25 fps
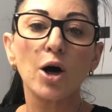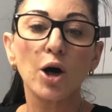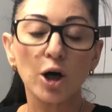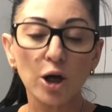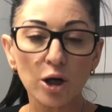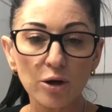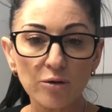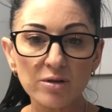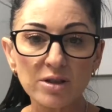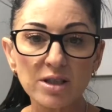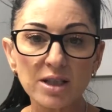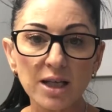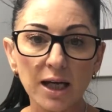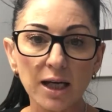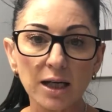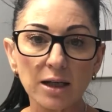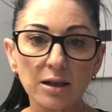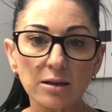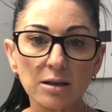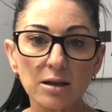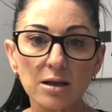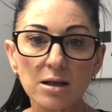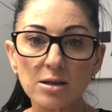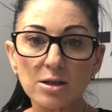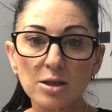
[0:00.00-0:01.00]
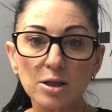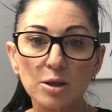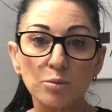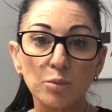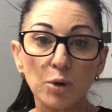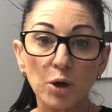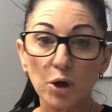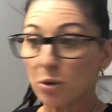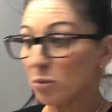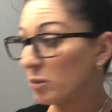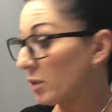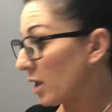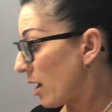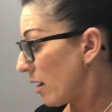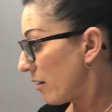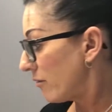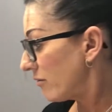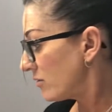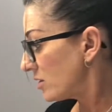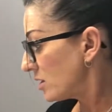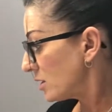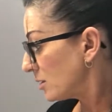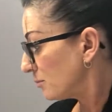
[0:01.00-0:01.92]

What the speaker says: over down to the bottom left.